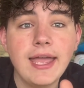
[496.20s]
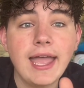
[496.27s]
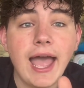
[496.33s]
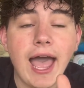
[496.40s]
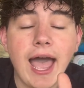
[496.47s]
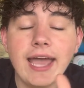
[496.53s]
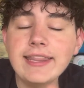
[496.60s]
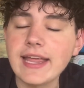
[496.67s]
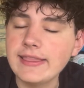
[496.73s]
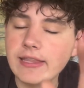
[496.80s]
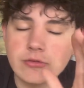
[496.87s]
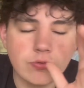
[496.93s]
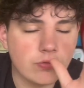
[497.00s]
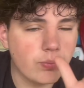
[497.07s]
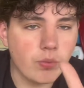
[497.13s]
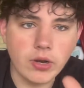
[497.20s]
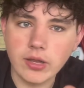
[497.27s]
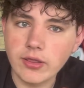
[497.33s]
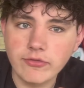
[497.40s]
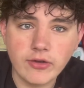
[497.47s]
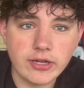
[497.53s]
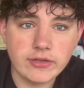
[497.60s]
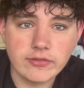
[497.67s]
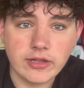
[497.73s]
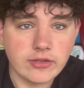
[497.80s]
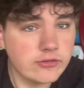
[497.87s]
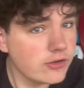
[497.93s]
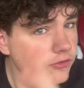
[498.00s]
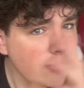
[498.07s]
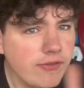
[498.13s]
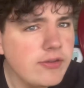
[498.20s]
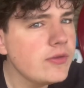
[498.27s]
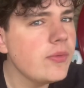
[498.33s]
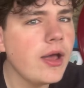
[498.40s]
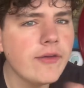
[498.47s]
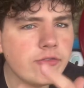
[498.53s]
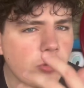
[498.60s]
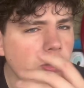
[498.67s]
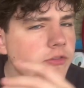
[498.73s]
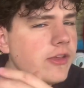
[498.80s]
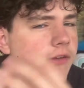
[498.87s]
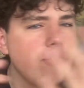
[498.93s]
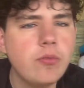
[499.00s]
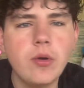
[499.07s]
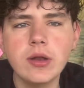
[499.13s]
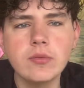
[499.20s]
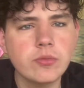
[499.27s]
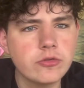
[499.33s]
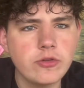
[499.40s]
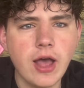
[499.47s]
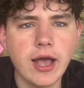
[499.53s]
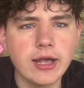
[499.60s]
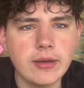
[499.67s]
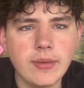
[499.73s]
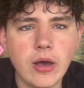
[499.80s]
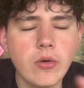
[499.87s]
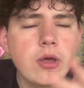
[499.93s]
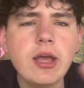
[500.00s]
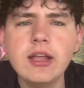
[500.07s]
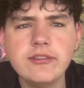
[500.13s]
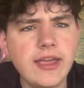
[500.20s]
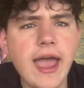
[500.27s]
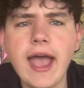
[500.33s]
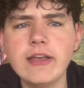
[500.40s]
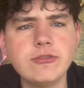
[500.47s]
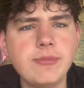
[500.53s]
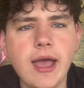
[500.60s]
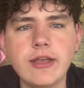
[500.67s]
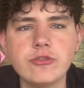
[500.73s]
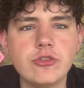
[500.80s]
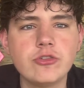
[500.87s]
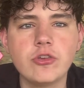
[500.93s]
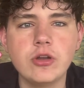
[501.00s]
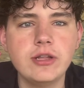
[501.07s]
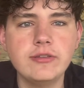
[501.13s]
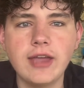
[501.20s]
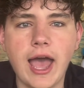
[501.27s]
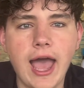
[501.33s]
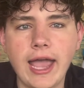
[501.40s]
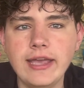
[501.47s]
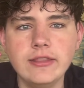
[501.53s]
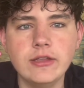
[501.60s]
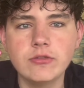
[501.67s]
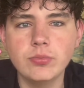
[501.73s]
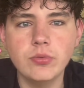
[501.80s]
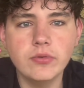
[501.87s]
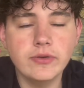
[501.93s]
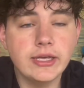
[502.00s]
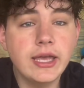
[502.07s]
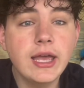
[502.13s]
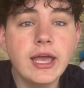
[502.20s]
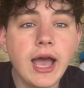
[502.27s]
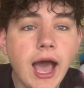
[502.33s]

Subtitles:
I thought this was one of the funniest things, because of course everyone was talking about Taskmaster's going to die in this movie.